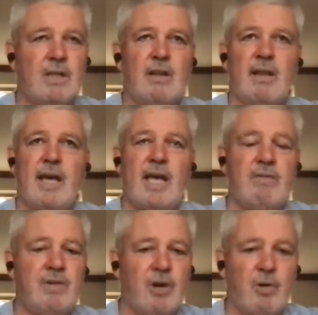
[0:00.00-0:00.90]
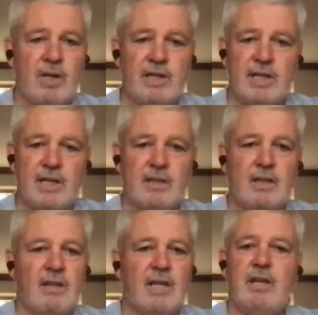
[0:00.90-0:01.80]
They have no idea.
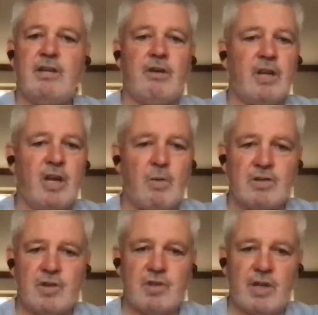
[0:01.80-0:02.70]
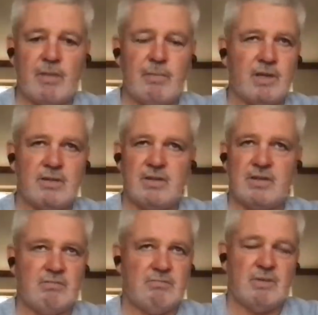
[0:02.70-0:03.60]
They don't know what's turning up,
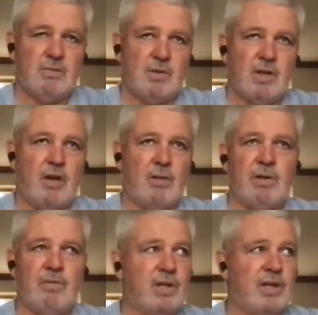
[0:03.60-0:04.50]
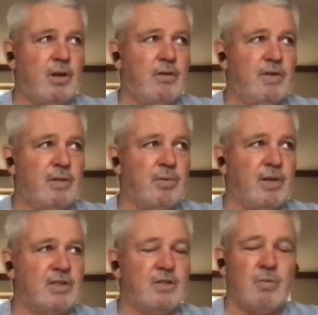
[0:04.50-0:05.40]
because we've kind of been written off in the
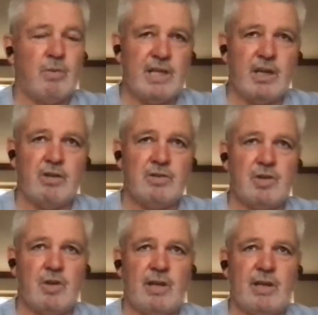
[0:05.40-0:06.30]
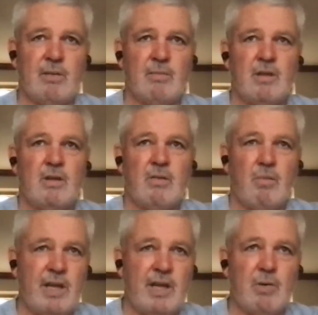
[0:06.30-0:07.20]
press. We know who's turning up.
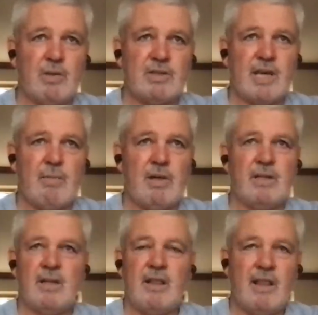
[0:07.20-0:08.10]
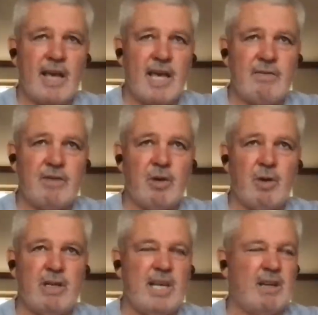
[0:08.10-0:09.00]
We know what's coming. They have no
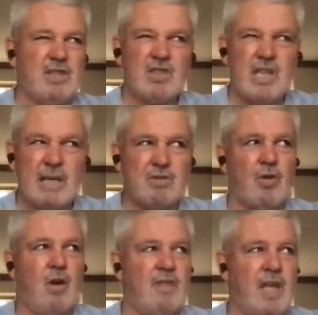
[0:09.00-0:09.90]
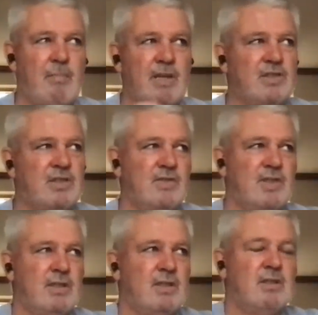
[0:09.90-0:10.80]
idea. And just kept driving that message
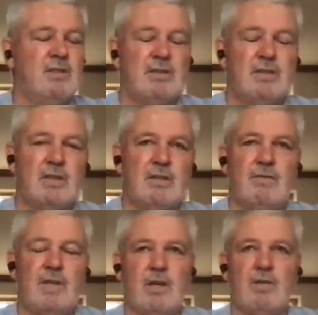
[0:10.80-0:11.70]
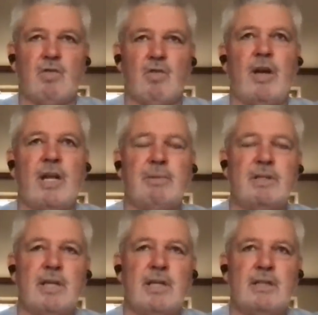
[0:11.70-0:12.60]
for, you know, right up
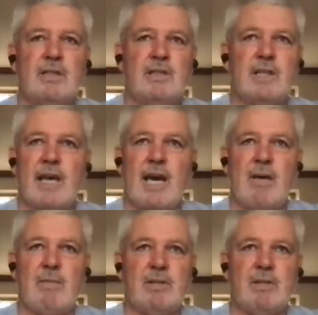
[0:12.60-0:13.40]
in, in, into the game.